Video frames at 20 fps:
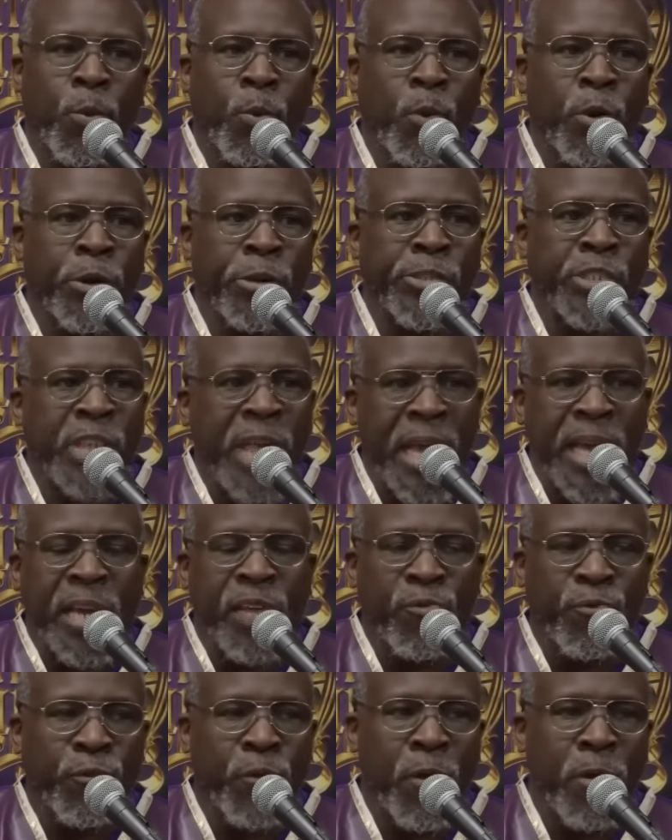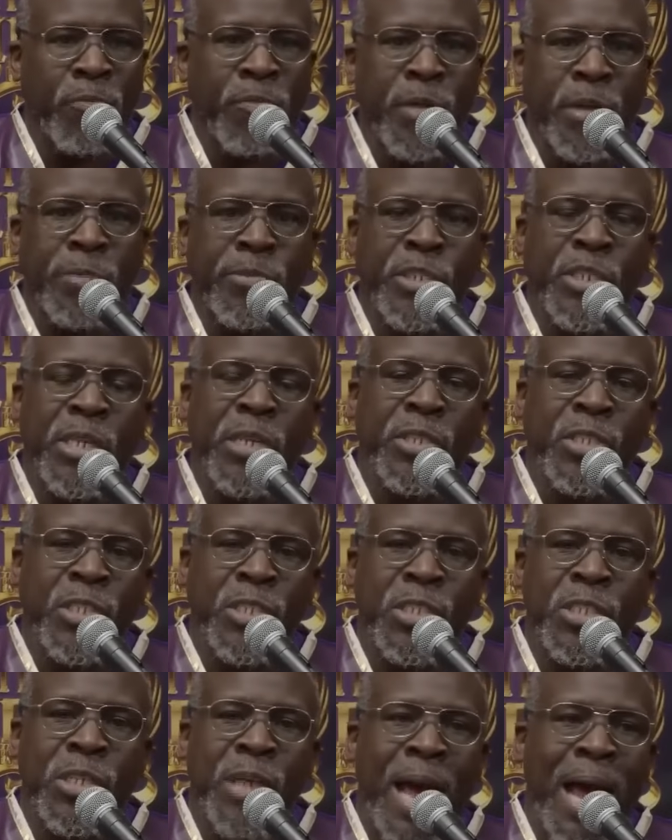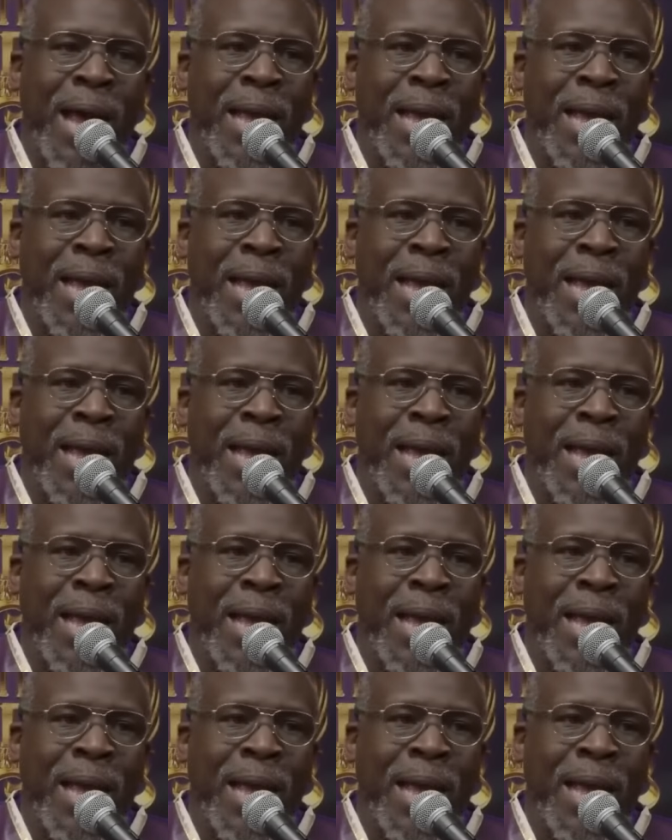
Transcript: were taken from them, sent to the